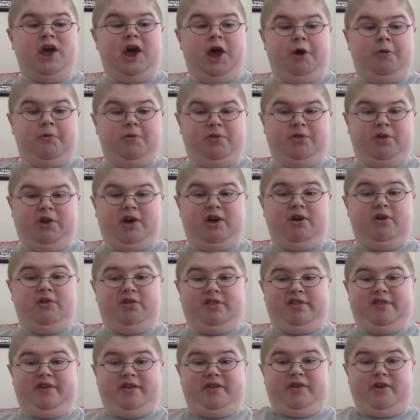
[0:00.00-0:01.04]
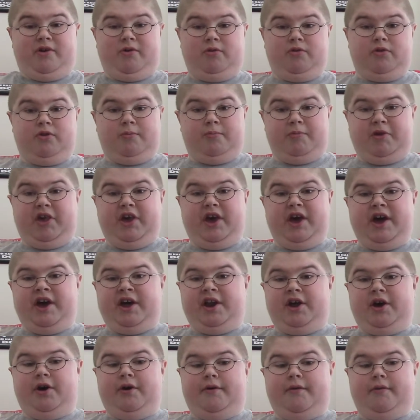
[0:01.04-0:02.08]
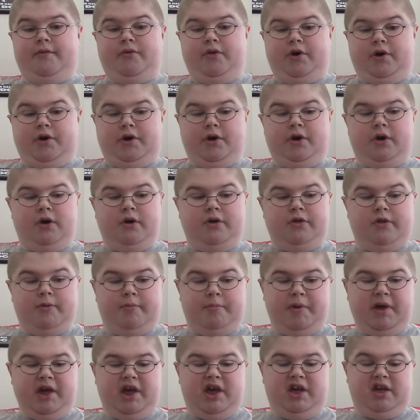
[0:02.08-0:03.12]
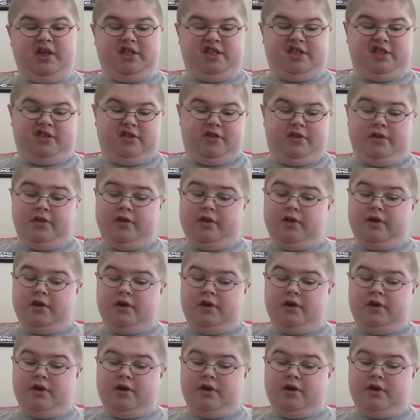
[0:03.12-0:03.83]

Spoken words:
everything else, you know, the piano, the bass, and